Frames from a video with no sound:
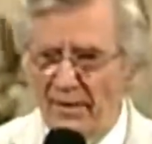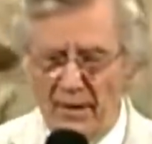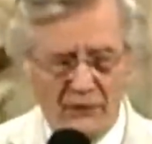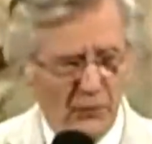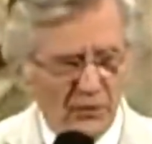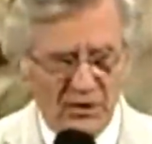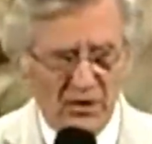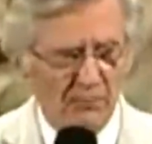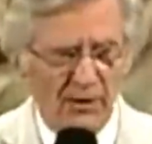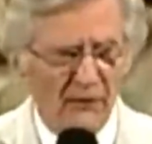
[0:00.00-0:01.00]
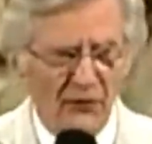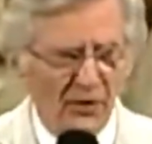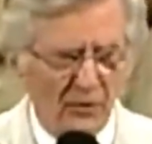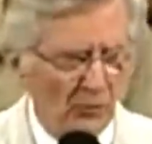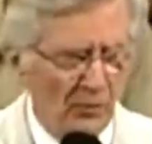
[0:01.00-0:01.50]
now if you receive by
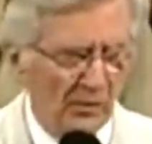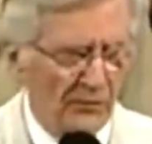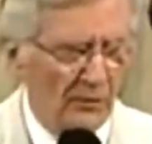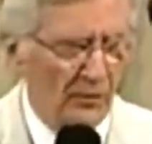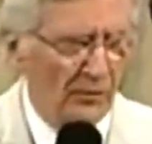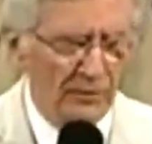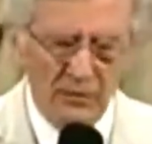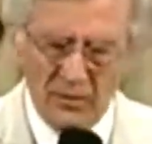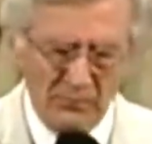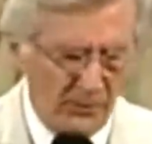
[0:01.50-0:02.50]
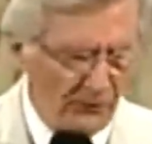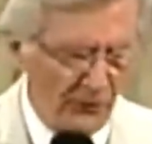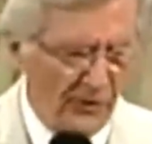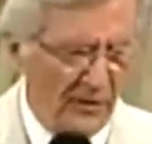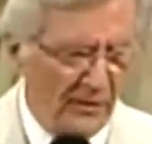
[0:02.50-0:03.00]
faith the word of the Lord. You can be
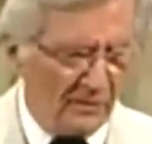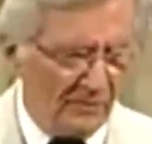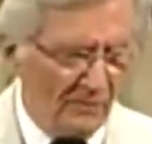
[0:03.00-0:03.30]
free.